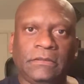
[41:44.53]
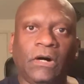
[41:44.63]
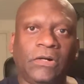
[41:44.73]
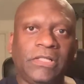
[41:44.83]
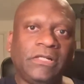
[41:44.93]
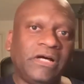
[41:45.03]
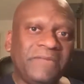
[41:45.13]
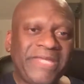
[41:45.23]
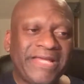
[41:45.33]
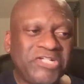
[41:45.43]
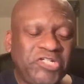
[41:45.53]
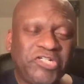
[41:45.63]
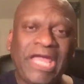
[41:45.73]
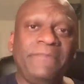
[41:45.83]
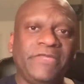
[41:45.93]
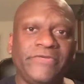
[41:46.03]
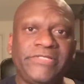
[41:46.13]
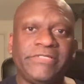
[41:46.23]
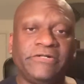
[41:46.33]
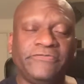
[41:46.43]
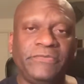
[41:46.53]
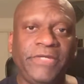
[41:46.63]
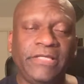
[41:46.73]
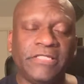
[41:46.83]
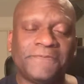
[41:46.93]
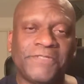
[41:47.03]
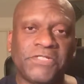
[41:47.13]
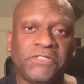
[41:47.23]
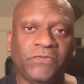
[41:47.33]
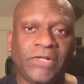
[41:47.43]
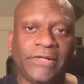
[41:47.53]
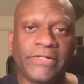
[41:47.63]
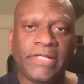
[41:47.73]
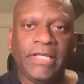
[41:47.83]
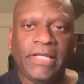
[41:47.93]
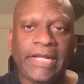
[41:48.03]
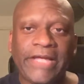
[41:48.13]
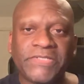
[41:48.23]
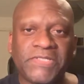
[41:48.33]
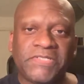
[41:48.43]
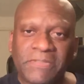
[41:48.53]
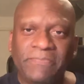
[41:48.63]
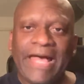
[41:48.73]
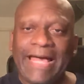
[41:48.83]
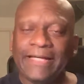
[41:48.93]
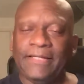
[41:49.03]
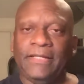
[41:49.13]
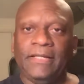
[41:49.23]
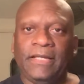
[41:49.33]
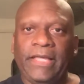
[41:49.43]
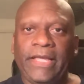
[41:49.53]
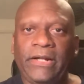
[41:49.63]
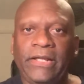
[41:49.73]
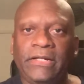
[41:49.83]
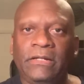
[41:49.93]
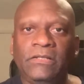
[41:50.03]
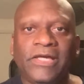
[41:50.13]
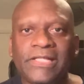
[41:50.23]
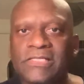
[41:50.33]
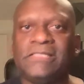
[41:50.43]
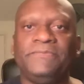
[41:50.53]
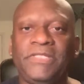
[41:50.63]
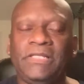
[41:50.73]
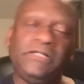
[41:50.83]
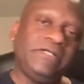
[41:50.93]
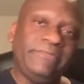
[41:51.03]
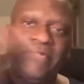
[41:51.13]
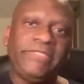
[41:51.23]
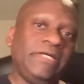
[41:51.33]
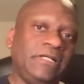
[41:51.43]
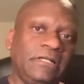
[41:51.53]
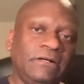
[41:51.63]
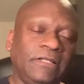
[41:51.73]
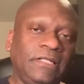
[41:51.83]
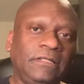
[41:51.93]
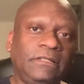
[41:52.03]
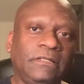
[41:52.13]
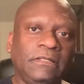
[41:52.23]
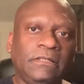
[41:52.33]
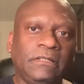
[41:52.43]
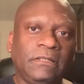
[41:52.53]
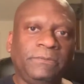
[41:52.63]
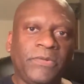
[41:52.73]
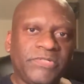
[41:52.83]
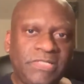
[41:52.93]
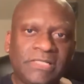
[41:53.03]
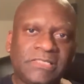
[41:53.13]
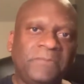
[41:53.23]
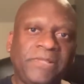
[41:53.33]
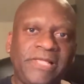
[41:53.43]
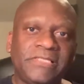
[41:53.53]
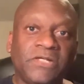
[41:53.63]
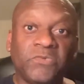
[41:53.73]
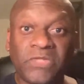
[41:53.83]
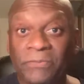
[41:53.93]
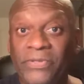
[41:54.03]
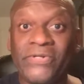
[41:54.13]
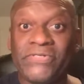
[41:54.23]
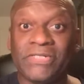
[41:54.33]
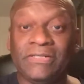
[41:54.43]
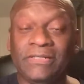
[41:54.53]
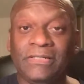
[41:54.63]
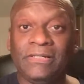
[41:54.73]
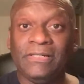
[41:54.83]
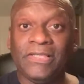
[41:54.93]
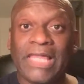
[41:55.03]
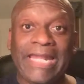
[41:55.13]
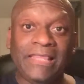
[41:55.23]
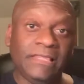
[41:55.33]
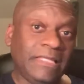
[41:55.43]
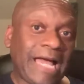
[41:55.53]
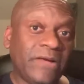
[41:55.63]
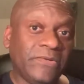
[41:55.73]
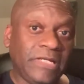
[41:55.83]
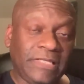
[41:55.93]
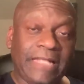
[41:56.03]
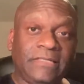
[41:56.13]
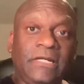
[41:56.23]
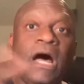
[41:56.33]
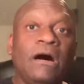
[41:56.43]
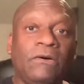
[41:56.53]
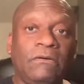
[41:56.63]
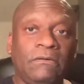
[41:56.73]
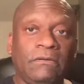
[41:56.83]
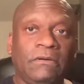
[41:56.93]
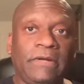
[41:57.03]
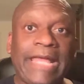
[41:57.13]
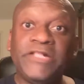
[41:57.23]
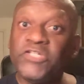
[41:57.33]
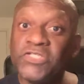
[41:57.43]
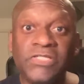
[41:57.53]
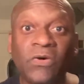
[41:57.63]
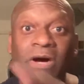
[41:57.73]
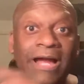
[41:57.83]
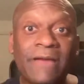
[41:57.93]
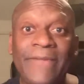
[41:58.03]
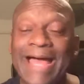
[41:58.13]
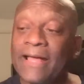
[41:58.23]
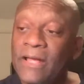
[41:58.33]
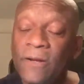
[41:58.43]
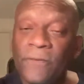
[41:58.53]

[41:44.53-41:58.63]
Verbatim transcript: Oakland ought to be ashamed of itself to be in this position where it has to sit back and, and look at something that could have been done in Oakland but was done someplace else with a person that it got it let go and should still hire back.